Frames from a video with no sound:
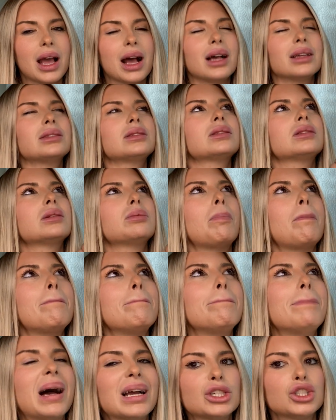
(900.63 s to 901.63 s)

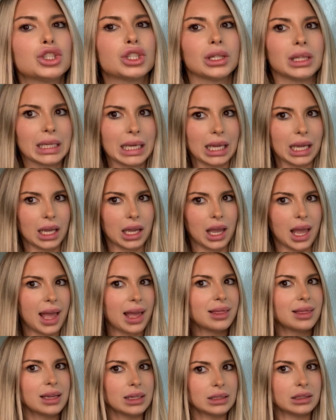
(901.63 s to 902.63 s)
especially
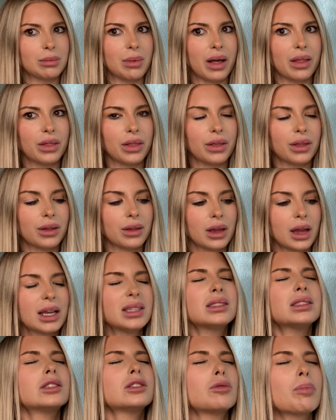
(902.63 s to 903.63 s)
in this month,
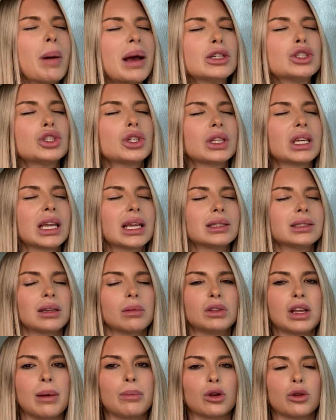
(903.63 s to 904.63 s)
especially in
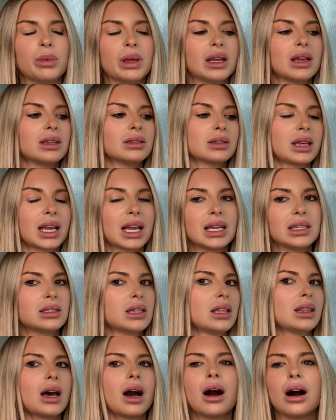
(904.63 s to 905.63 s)
September, because like I
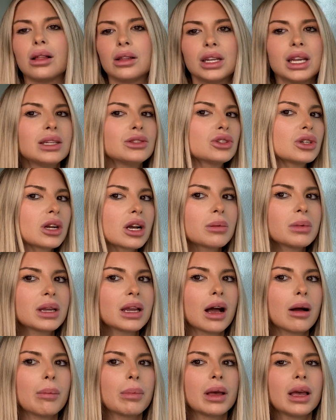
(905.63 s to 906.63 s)
said, the holidays are coming
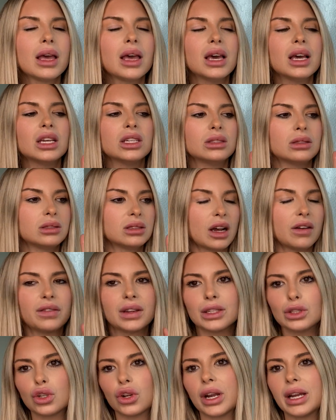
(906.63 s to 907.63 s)
up, stuff
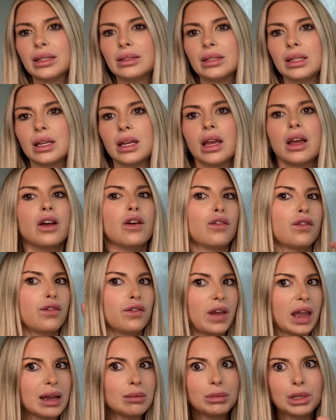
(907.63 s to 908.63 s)
gets crazy,
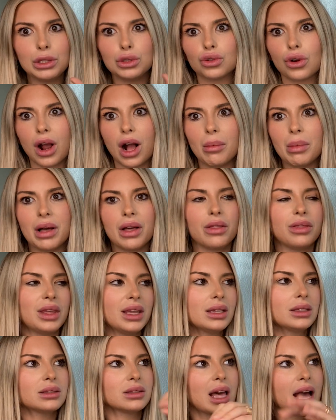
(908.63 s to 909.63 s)
family drama,
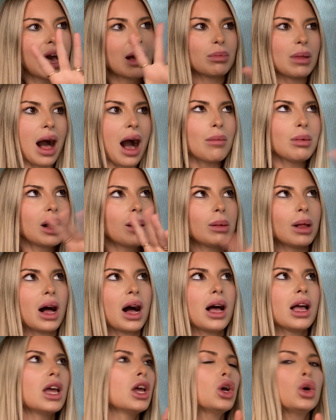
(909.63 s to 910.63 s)
this, that, blah, blah,
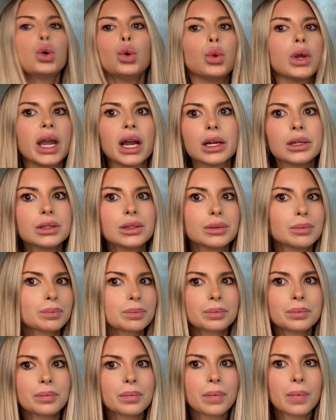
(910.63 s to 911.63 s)
blah. Who cares?
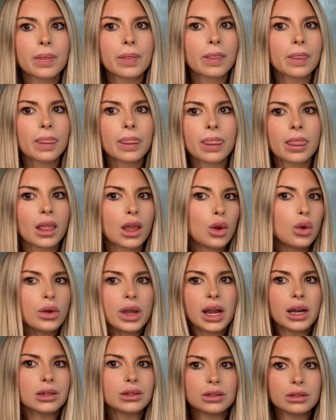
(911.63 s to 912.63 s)
Who
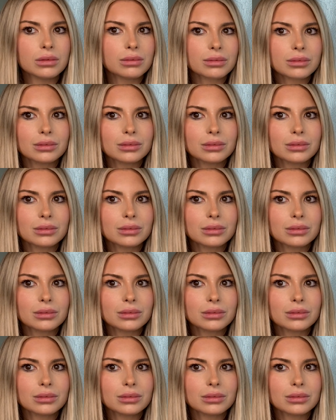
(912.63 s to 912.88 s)
cares?